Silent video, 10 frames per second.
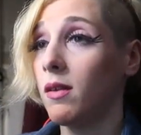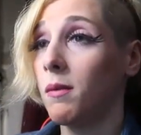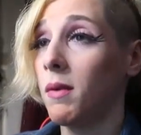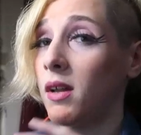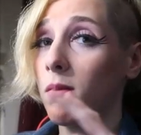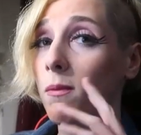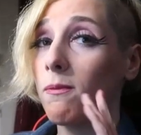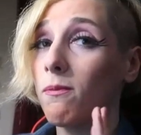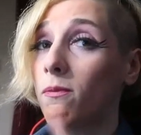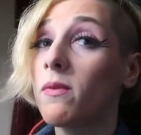But
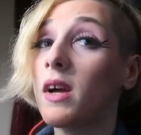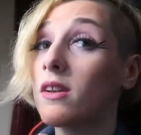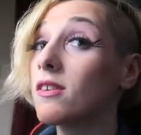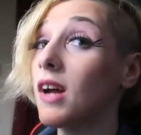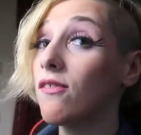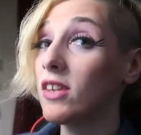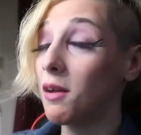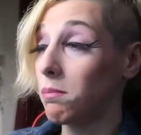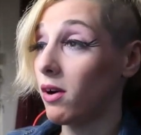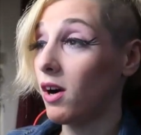that stuff in
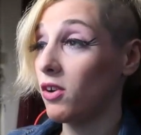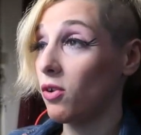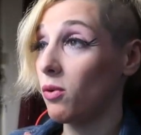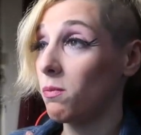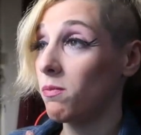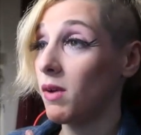the bottle,